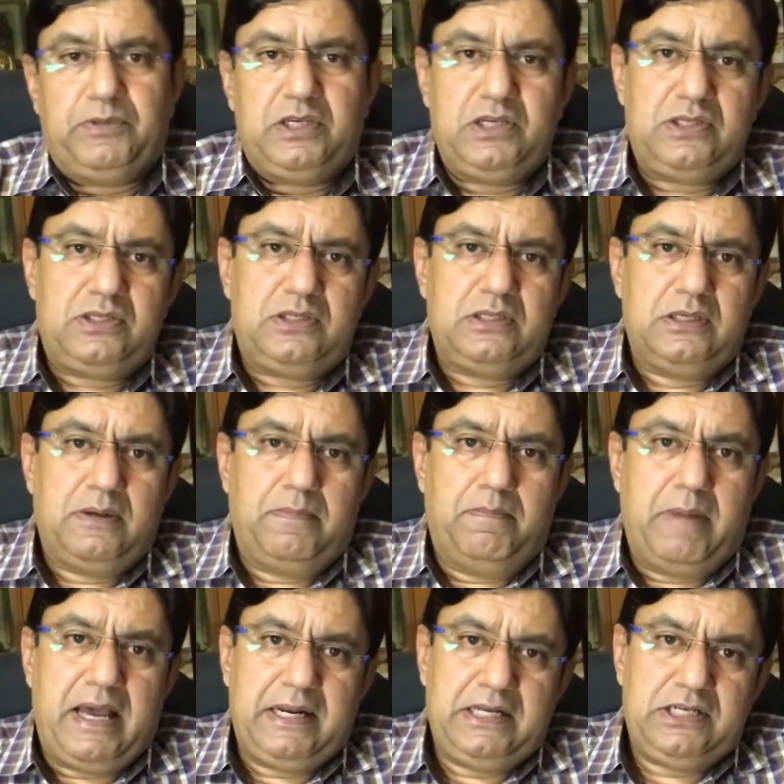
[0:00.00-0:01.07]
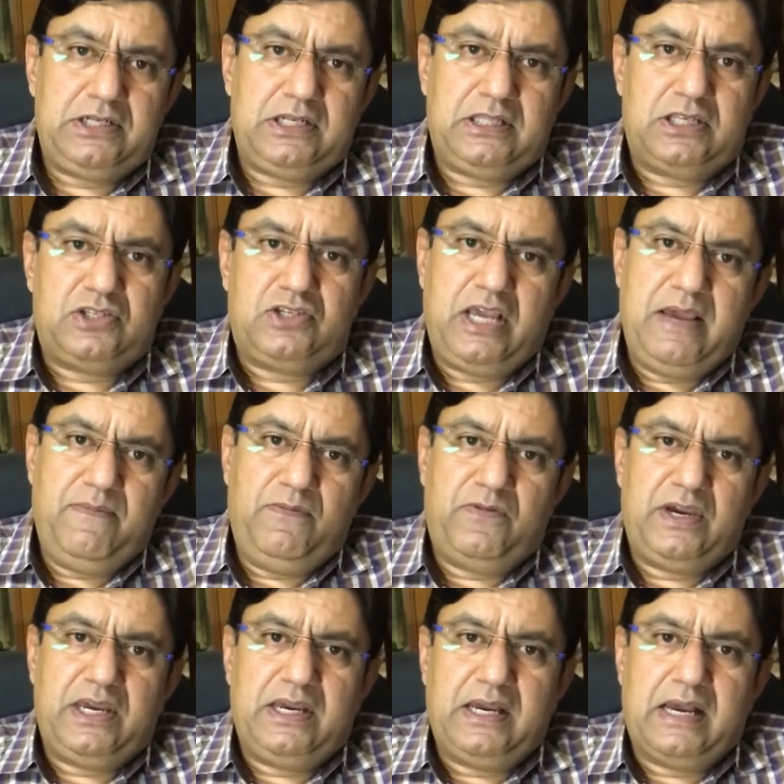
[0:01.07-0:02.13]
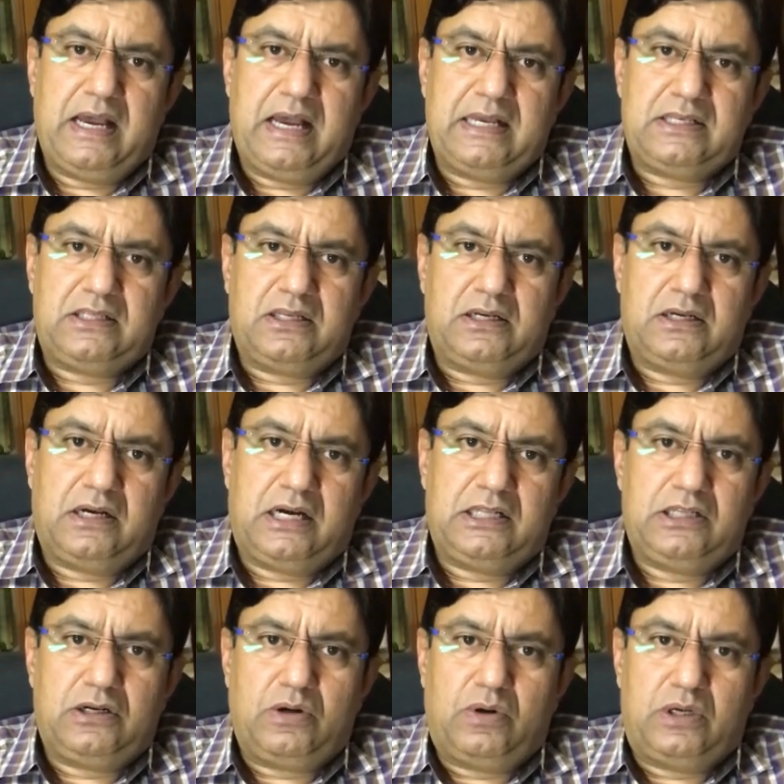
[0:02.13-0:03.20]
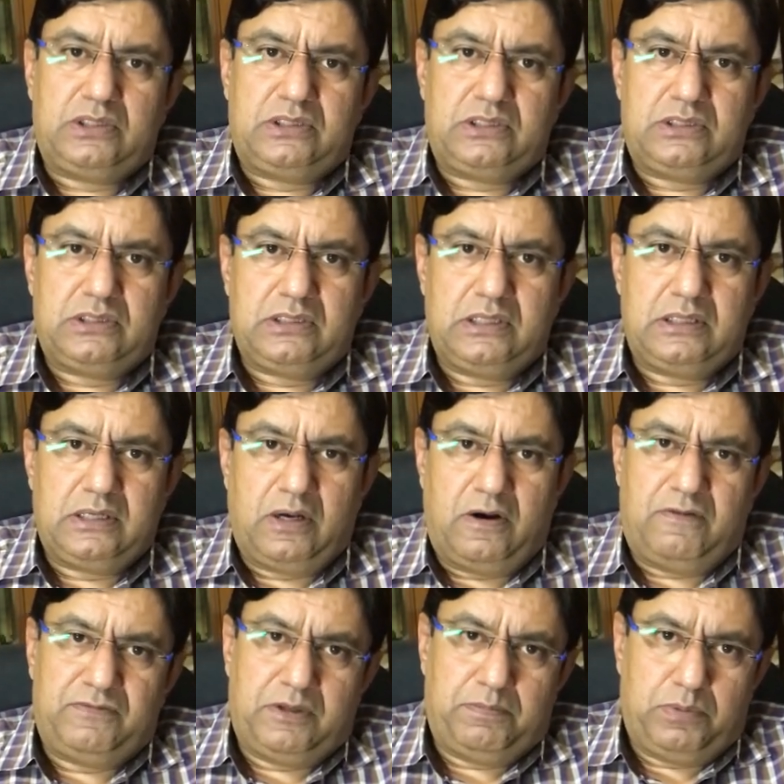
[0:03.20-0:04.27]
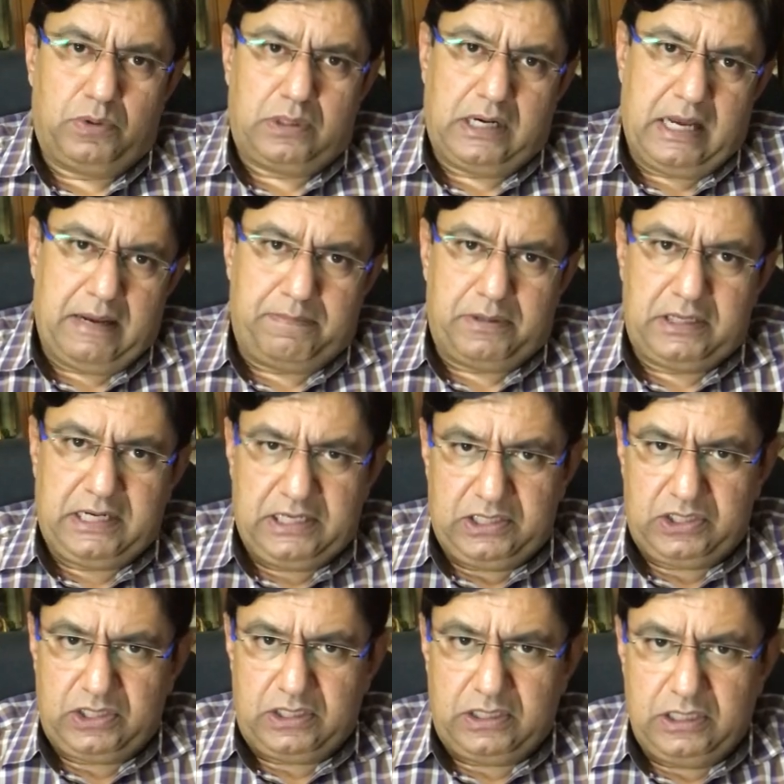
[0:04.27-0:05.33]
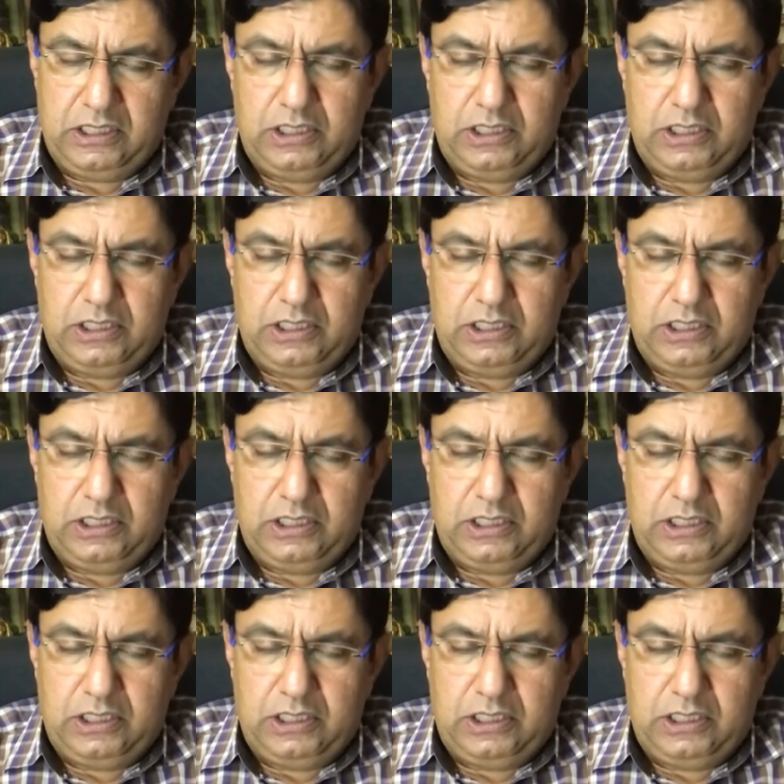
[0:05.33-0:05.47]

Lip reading: is managed in the same way as the other causes of the portal hypertension.